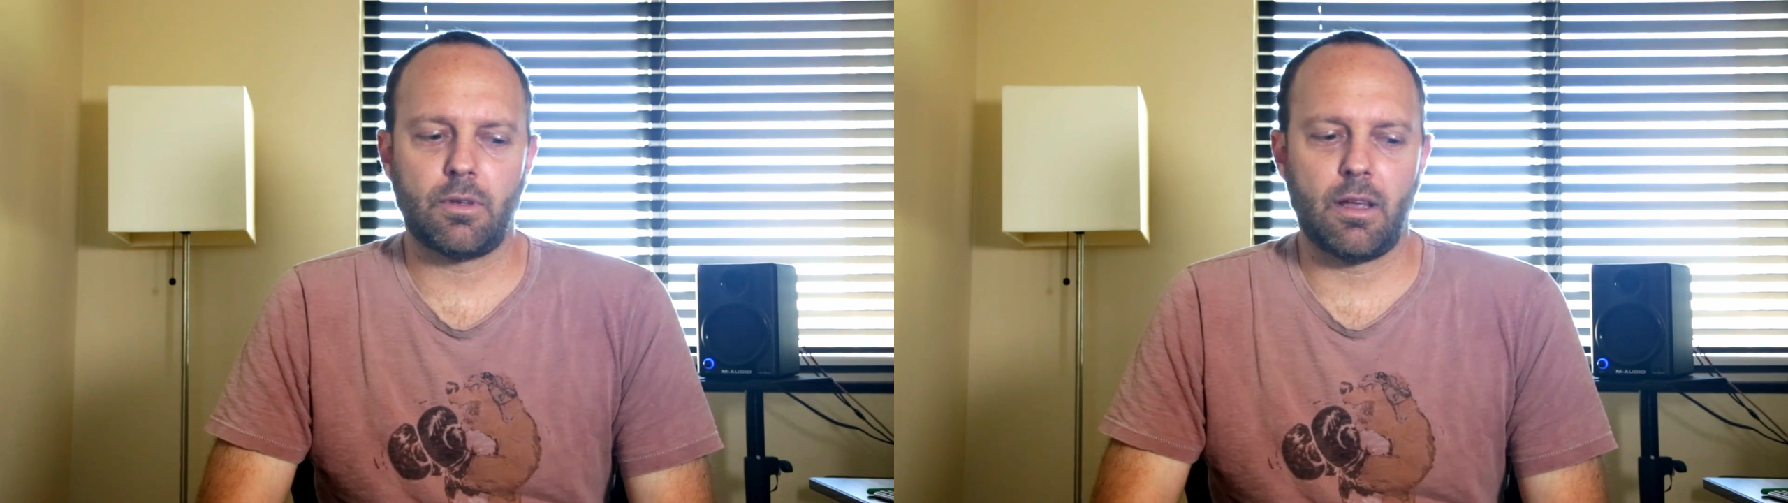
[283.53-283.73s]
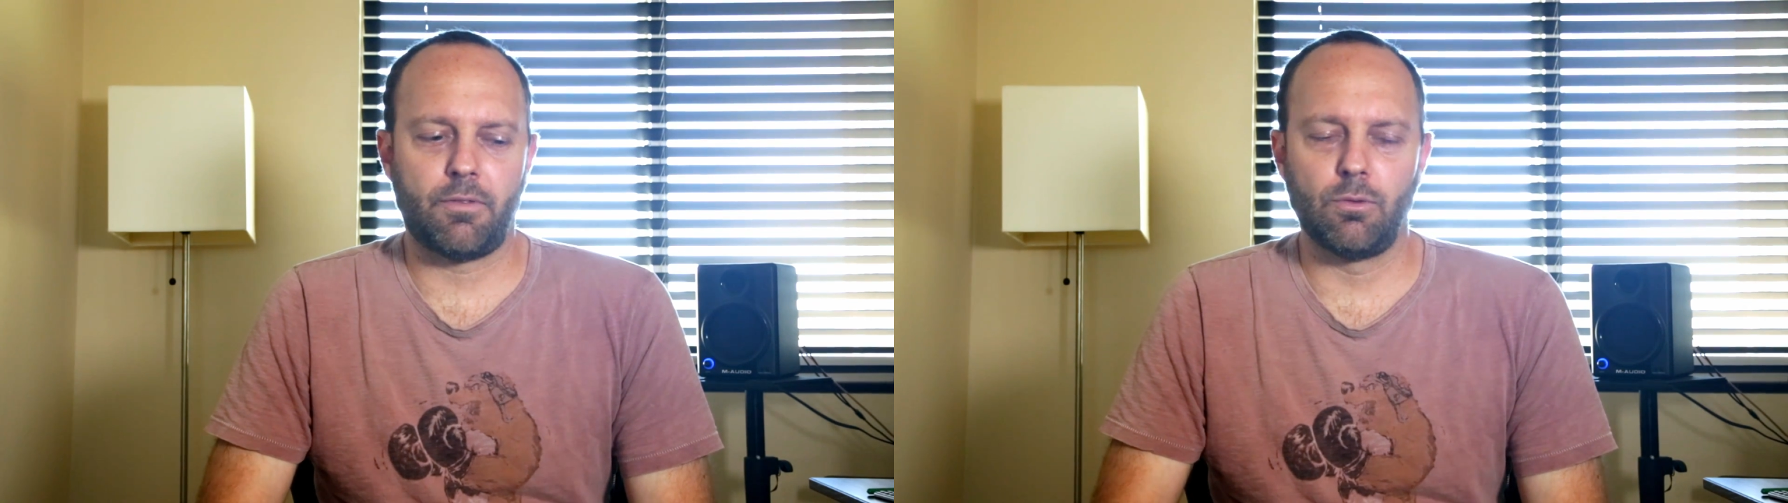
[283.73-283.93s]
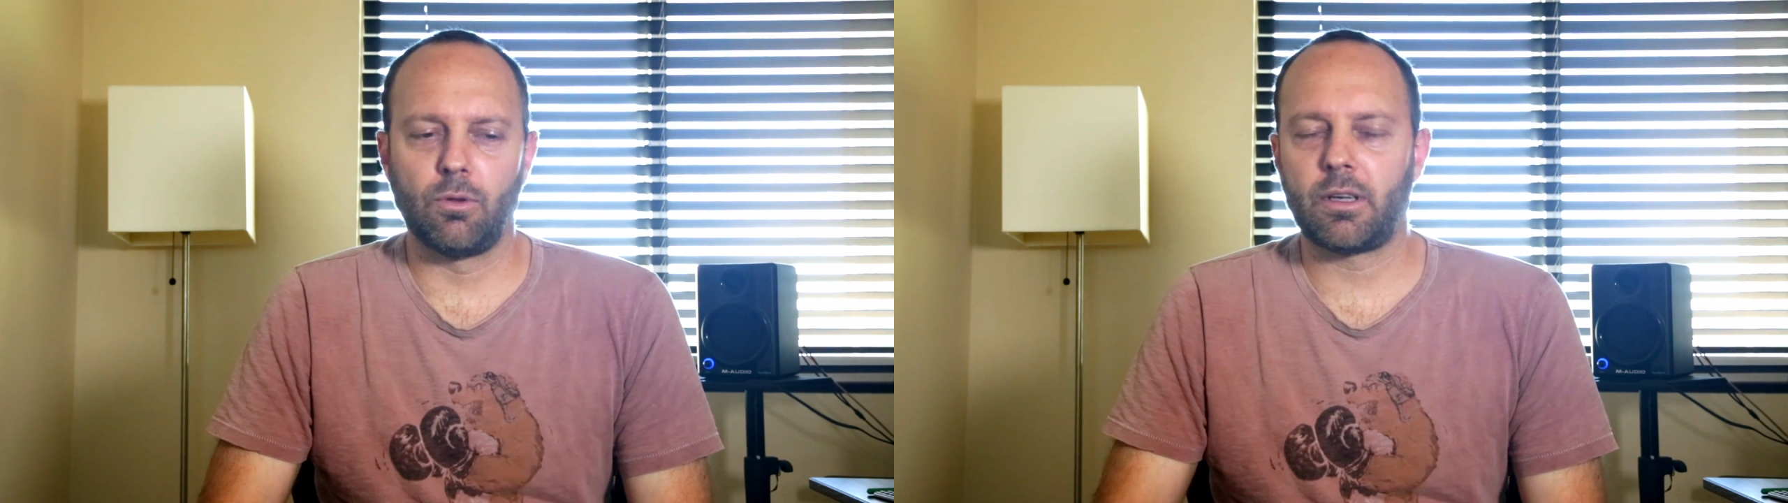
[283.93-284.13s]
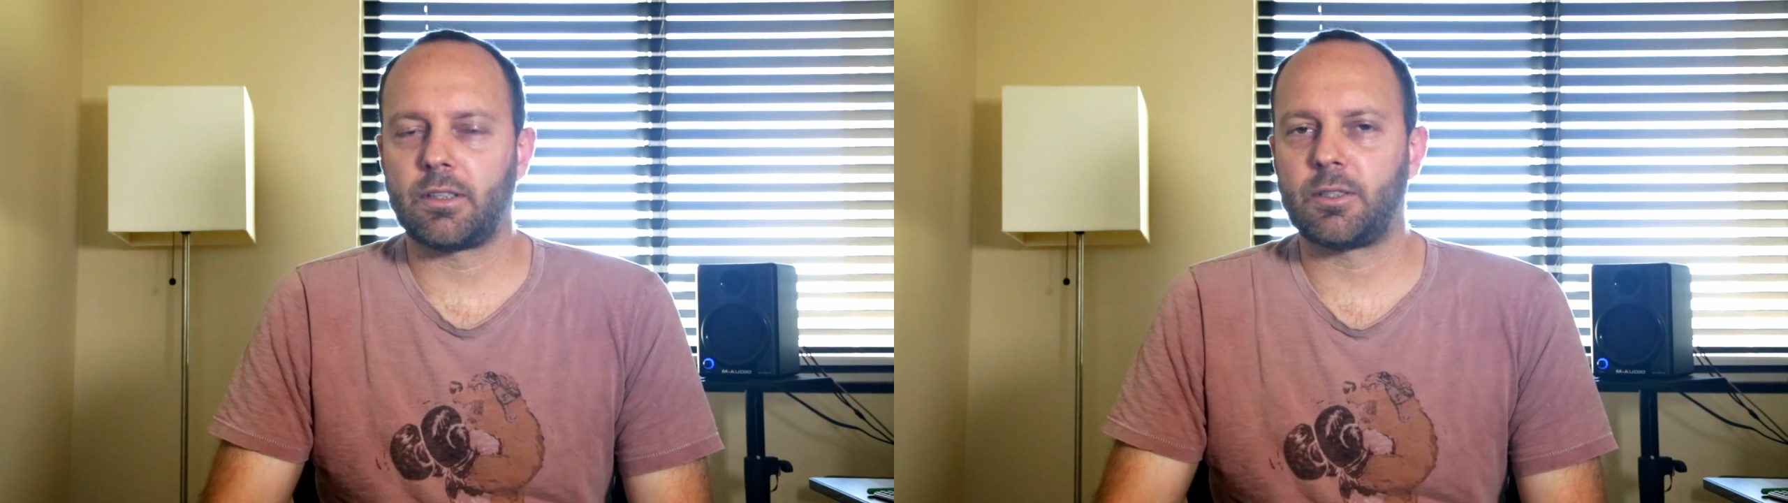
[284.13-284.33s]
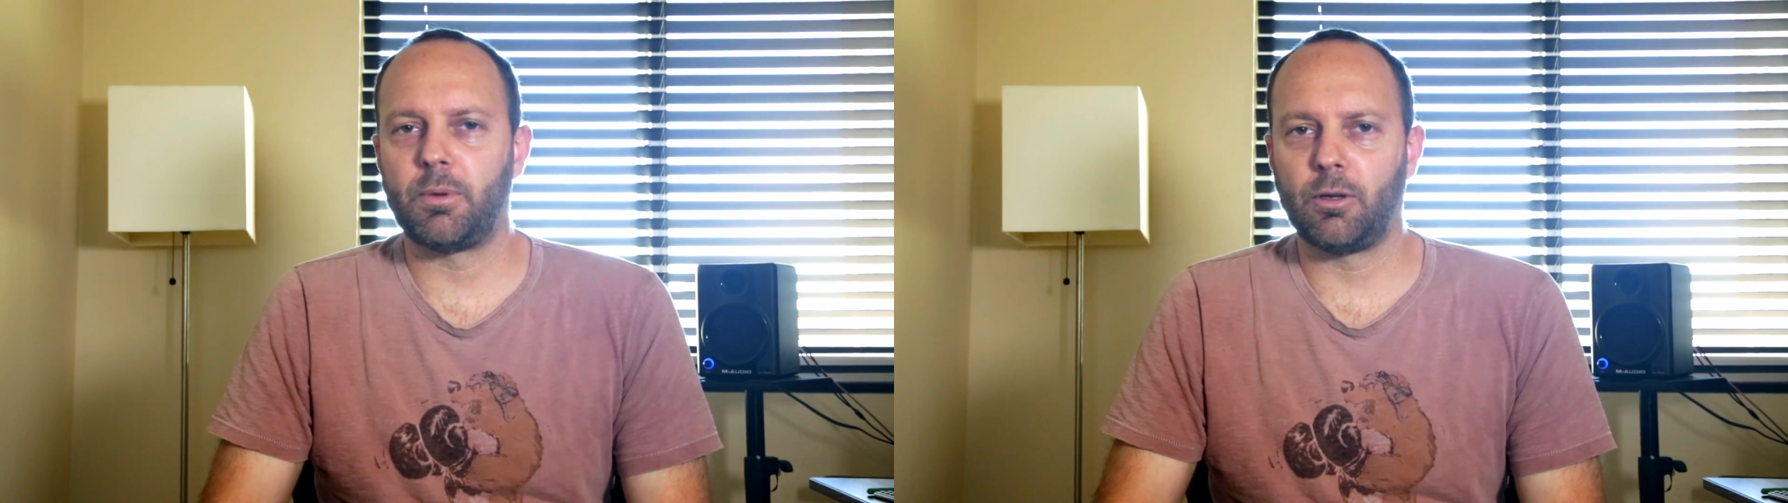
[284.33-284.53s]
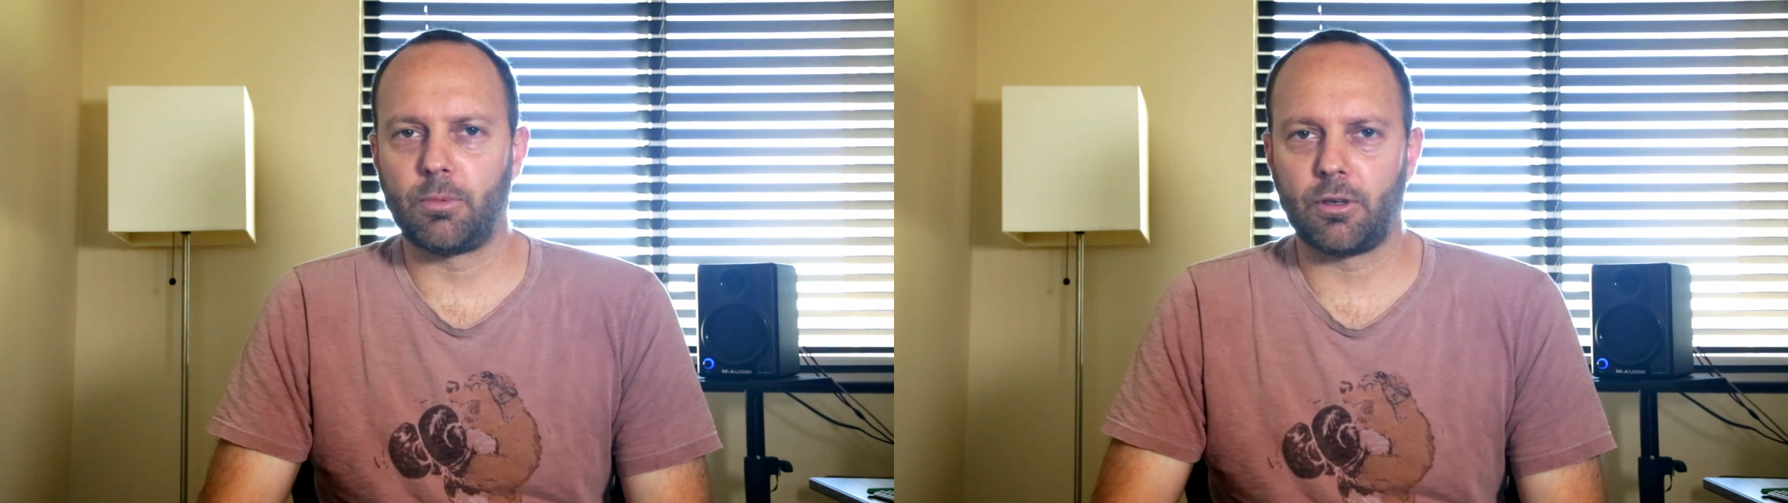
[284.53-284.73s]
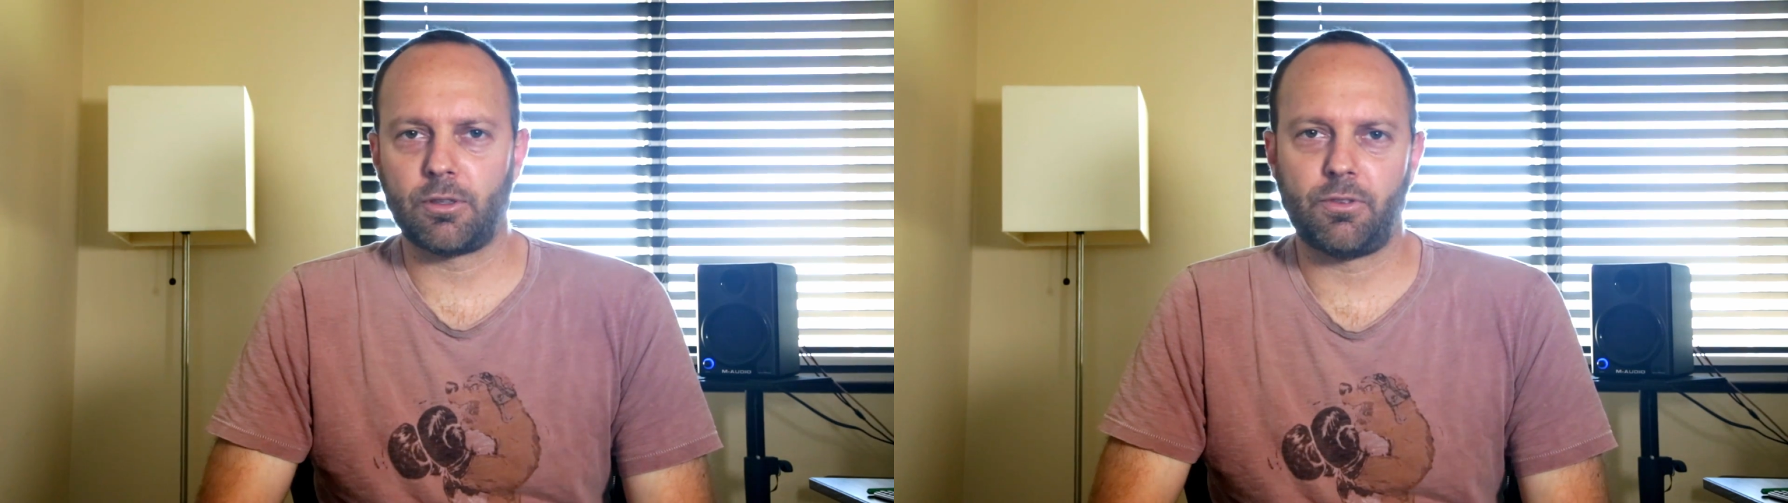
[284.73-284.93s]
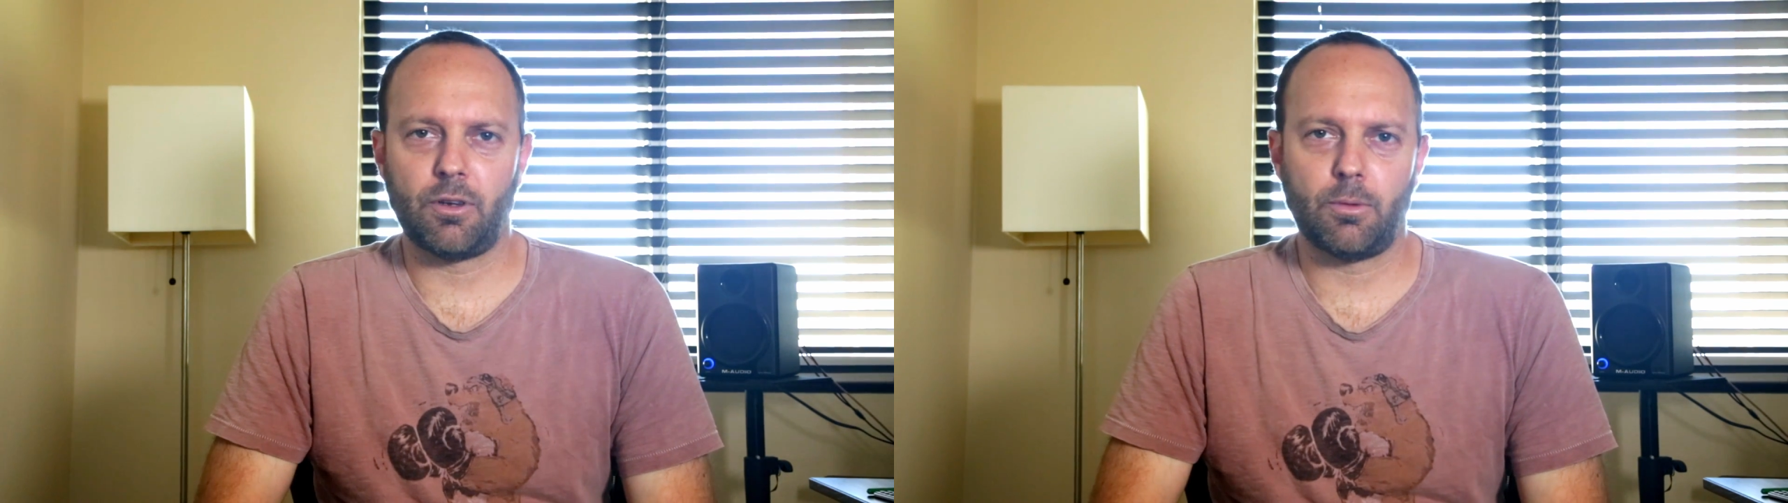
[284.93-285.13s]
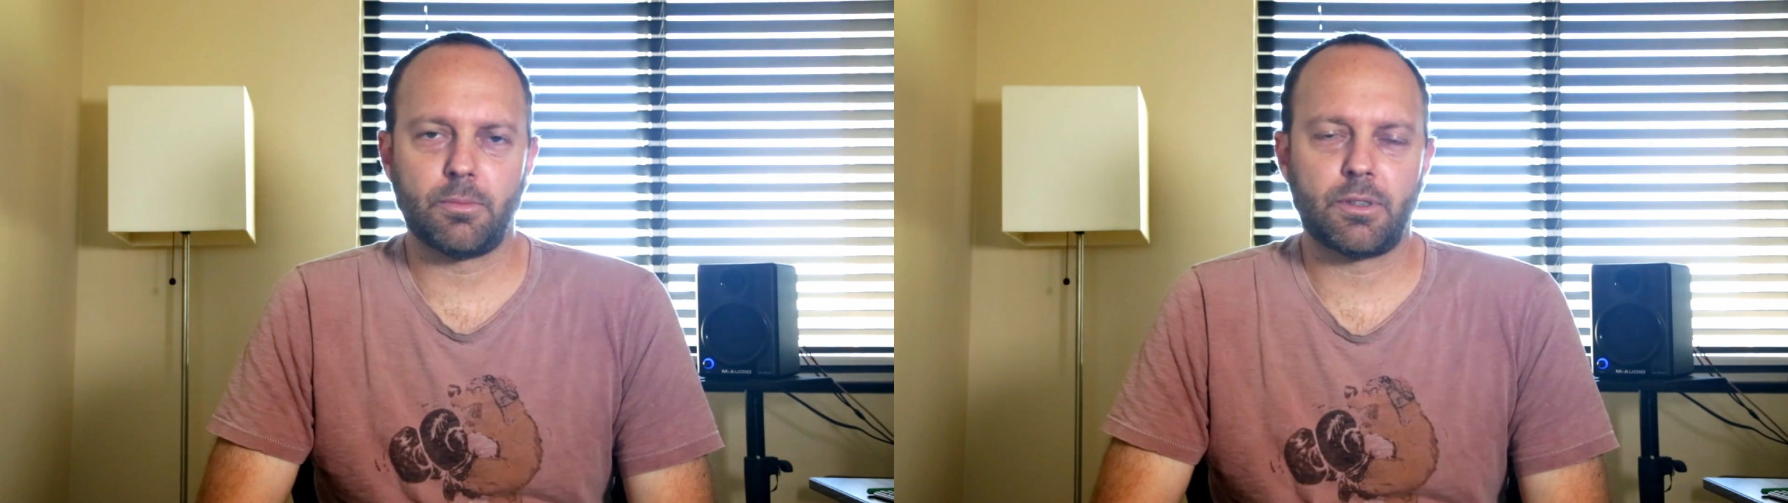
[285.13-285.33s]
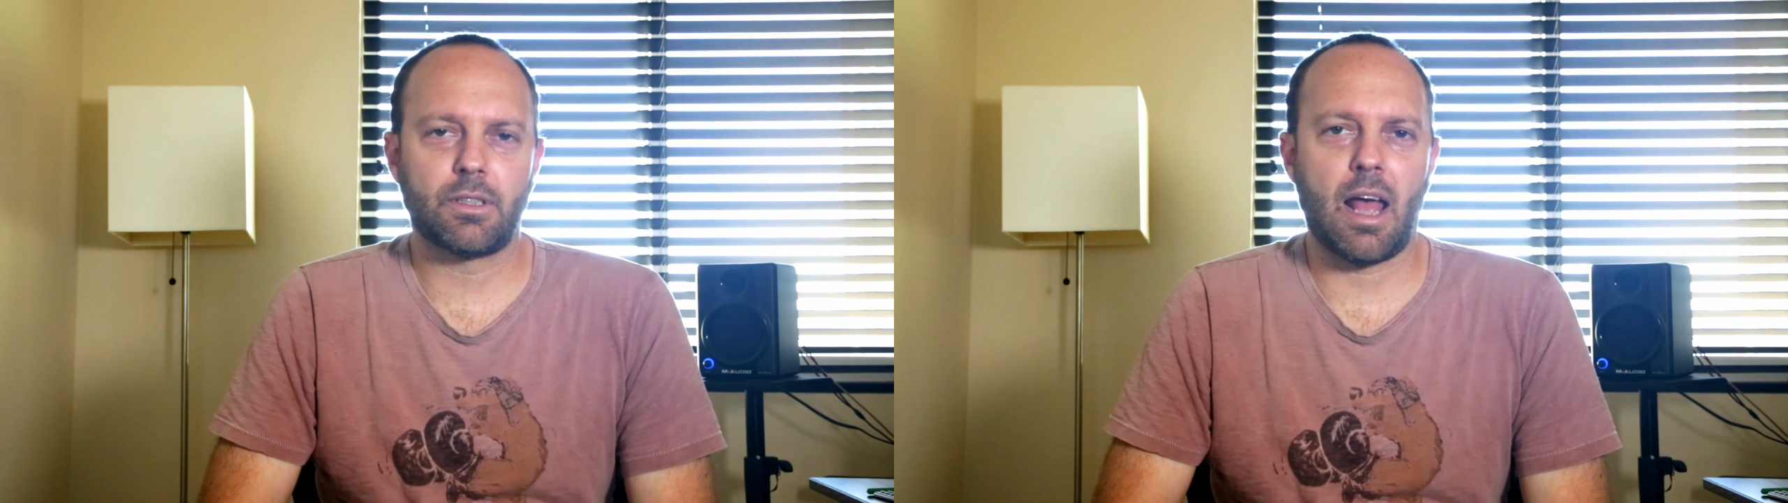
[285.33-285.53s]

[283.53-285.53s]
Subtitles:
If you look at Spielberg's films,